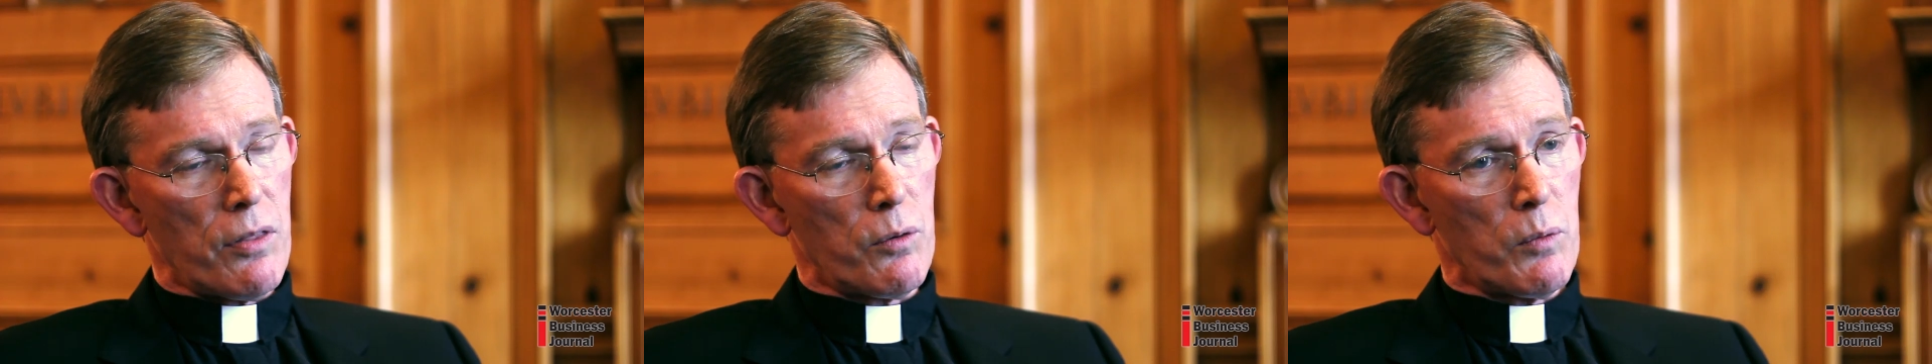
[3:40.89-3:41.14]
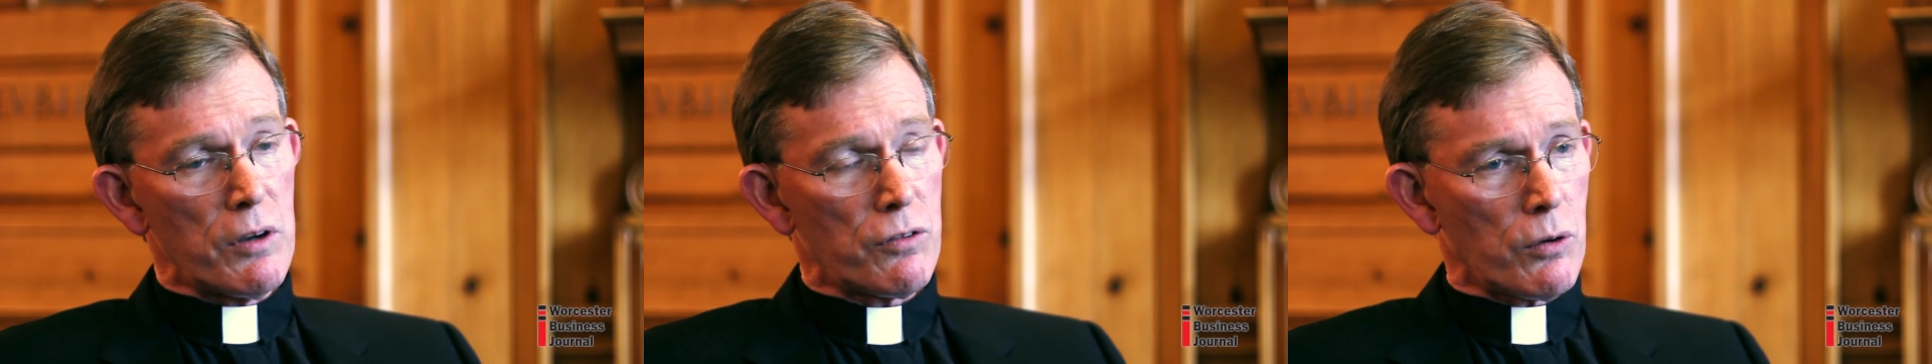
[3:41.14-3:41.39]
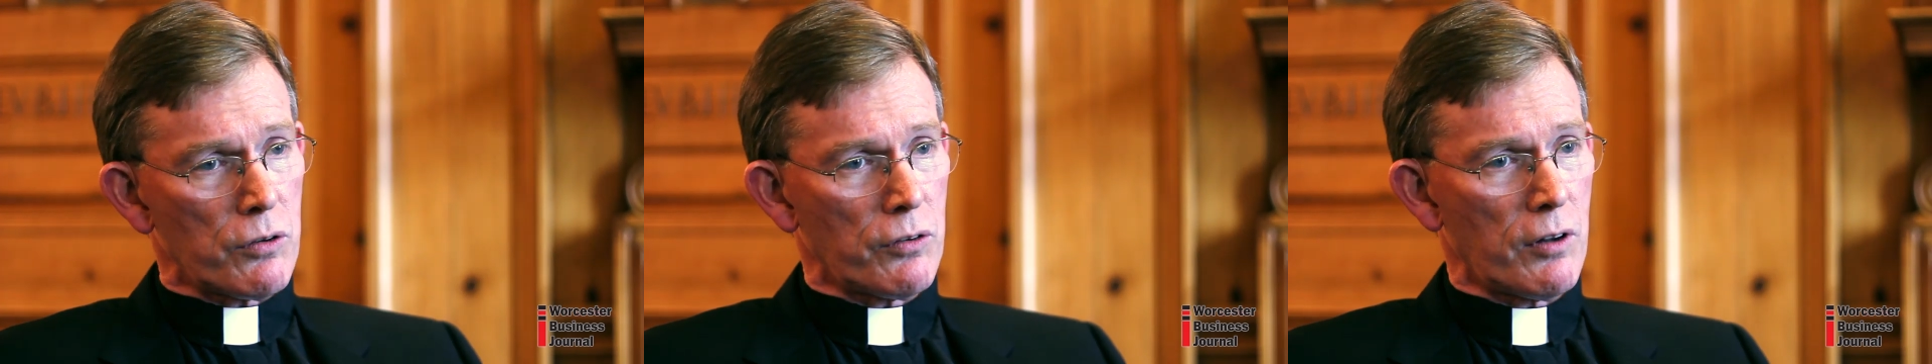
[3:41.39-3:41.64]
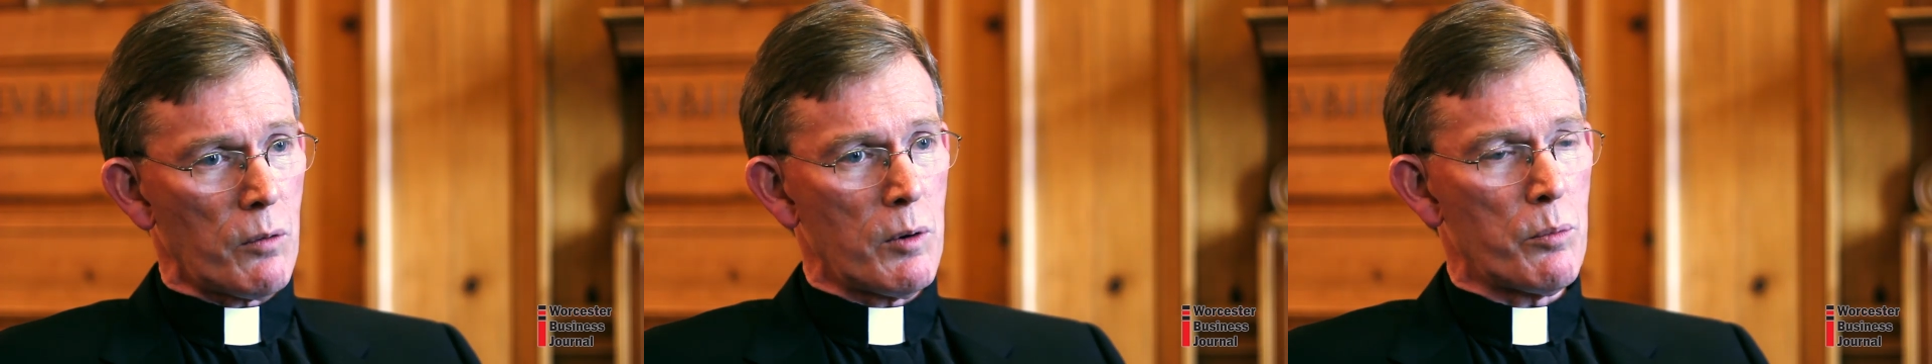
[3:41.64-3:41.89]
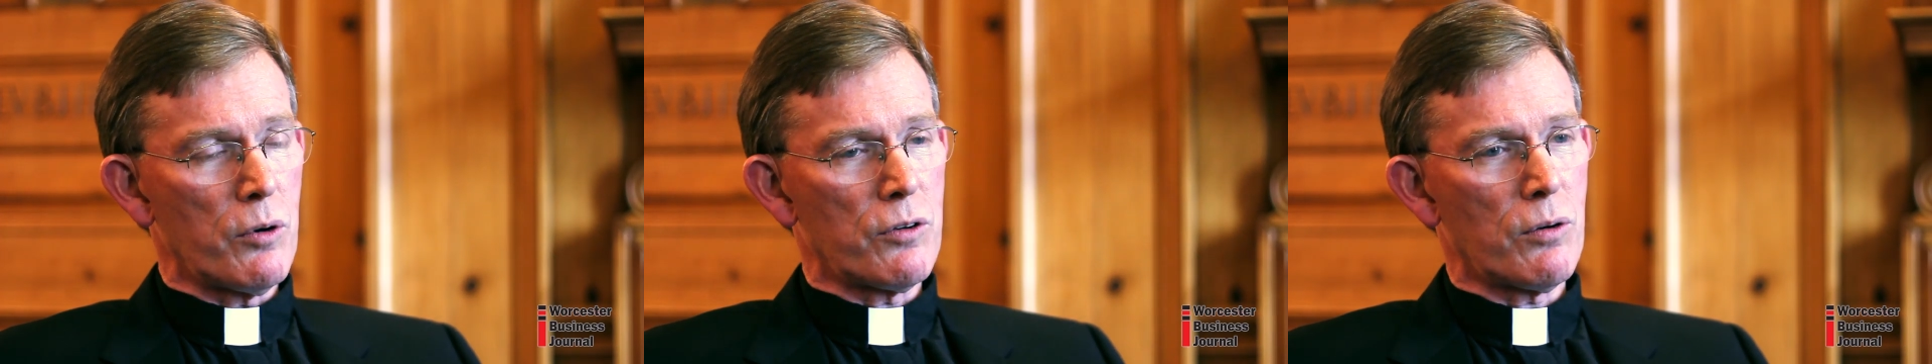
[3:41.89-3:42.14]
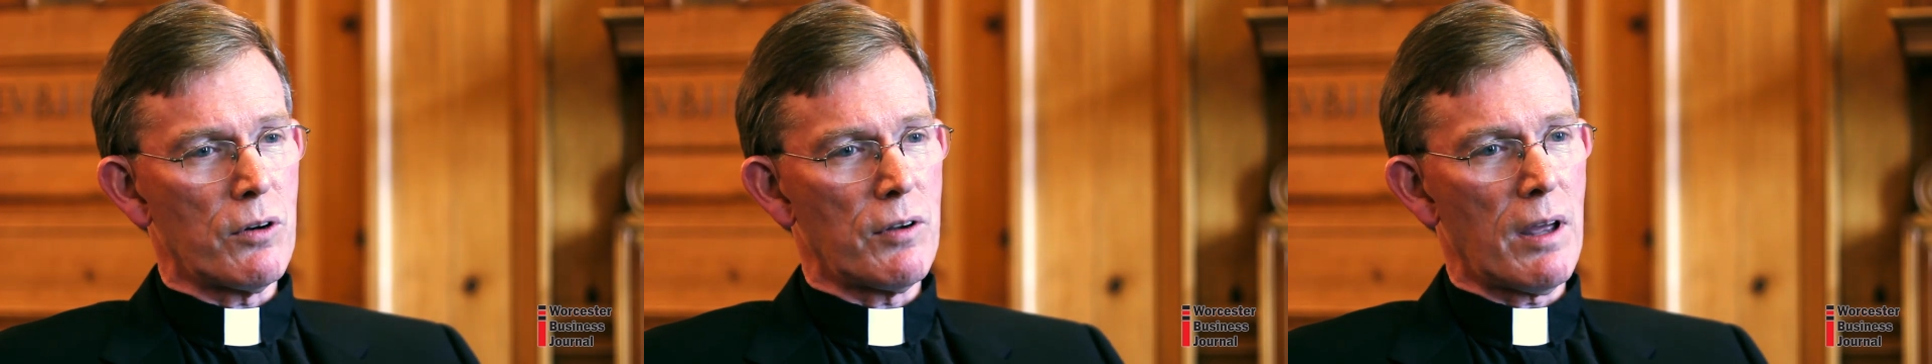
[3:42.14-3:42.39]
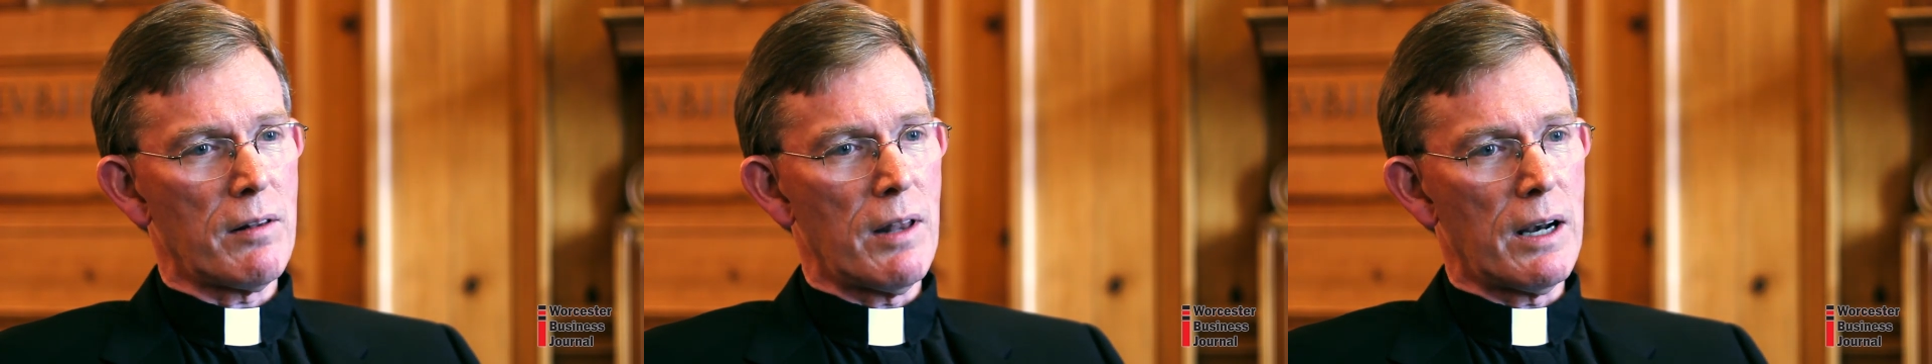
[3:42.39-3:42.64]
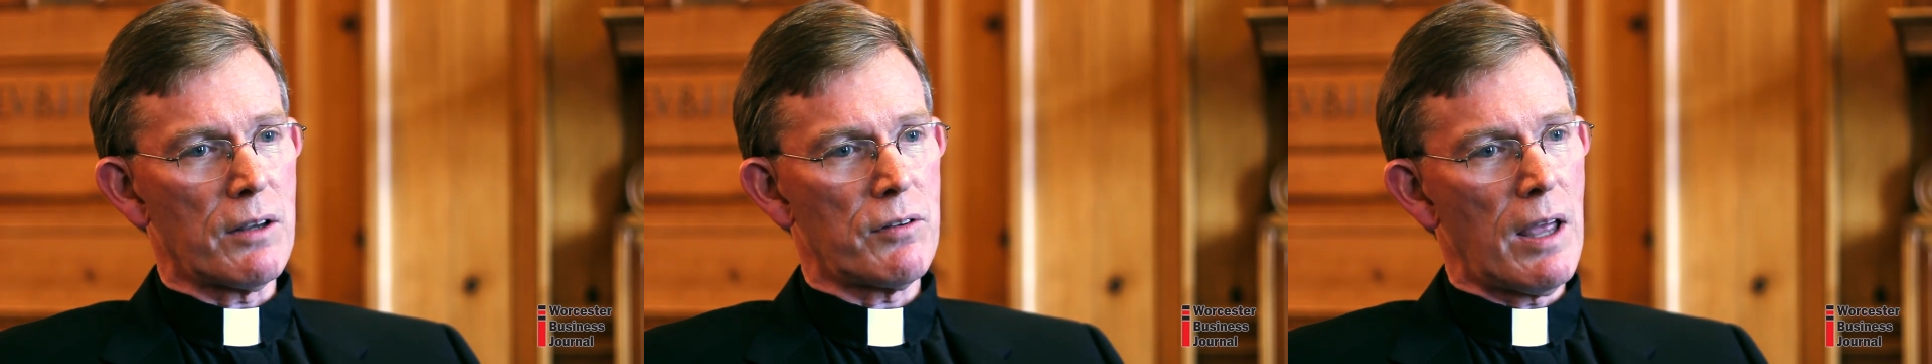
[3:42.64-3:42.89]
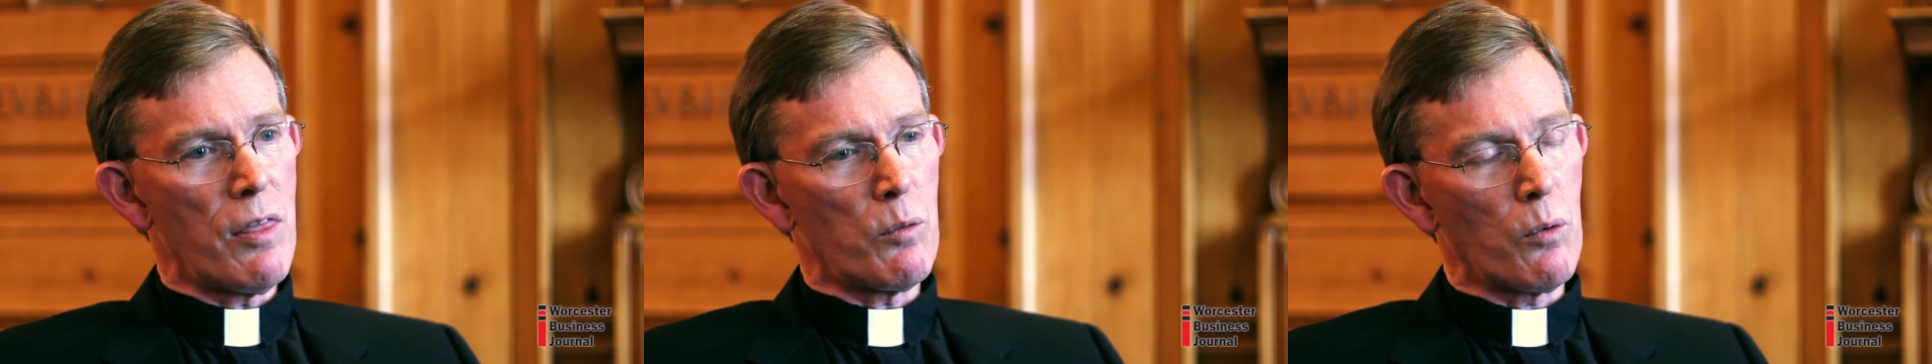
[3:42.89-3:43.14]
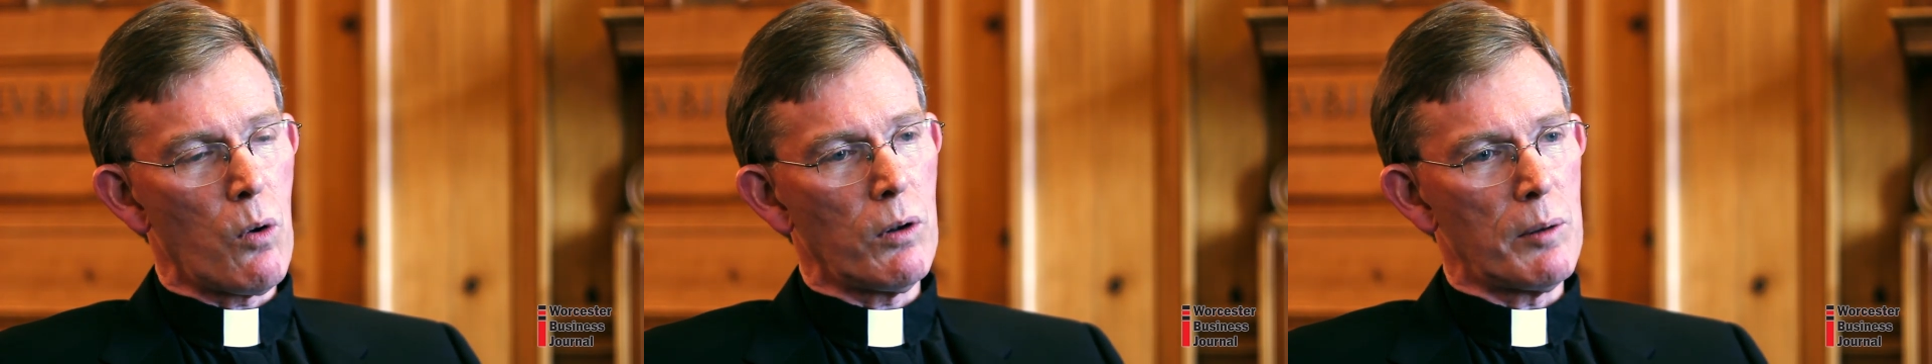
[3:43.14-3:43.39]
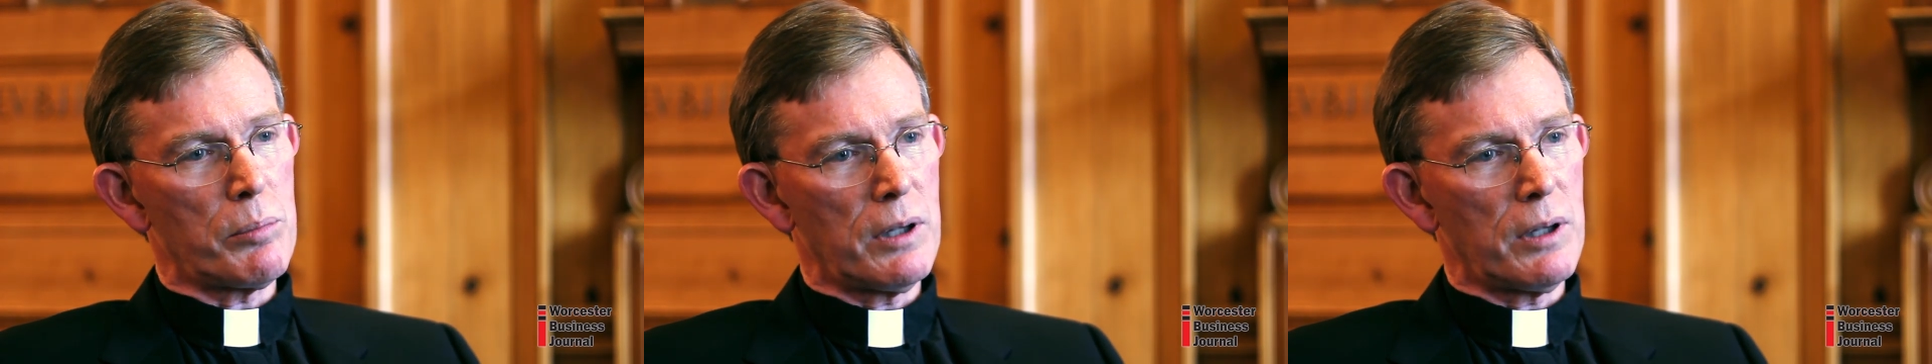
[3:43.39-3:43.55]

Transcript: the resources that we put towards athletics and the role it